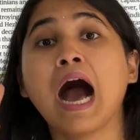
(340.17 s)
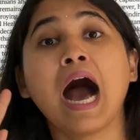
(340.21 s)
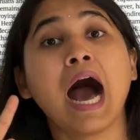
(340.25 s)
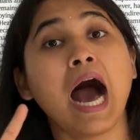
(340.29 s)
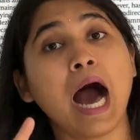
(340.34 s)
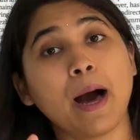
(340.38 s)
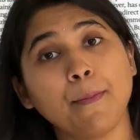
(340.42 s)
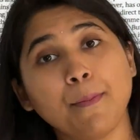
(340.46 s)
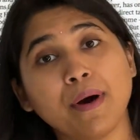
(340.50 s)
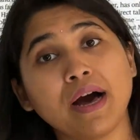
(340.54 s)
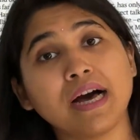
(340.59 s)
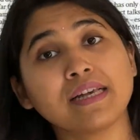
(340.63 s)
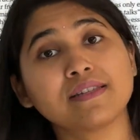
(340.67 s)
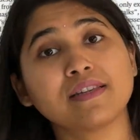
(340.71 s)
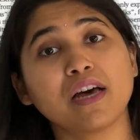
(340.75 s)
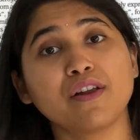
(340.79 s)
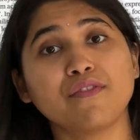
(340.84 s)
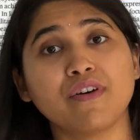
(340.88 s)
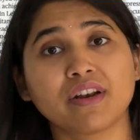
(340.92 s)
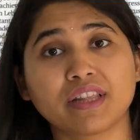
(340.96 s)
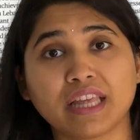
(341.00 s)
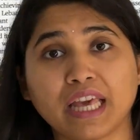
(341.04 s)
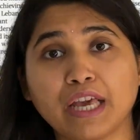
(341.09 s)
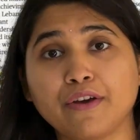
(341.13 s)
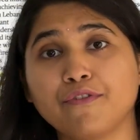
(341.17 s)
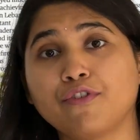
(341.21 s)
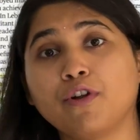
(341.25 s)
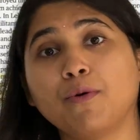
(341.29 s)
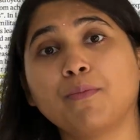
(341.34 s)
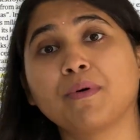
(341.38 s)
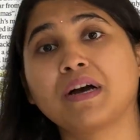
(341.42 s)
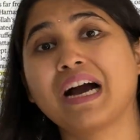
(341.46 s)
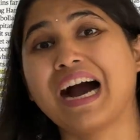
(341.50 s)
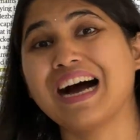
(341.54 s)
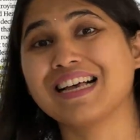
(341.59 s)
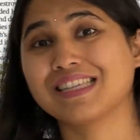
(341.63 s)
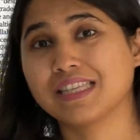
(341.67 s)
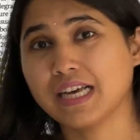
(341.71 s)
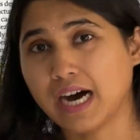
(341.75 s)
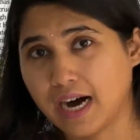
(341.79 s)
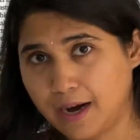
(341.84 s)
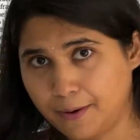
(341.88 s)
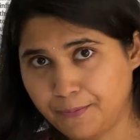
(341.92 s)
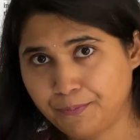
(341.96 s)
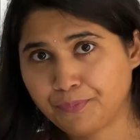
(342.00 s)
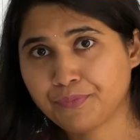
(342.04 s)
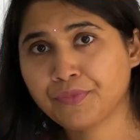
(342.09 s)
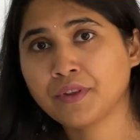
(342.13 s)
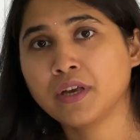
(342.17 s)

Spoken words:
Hamas are working from Gaza.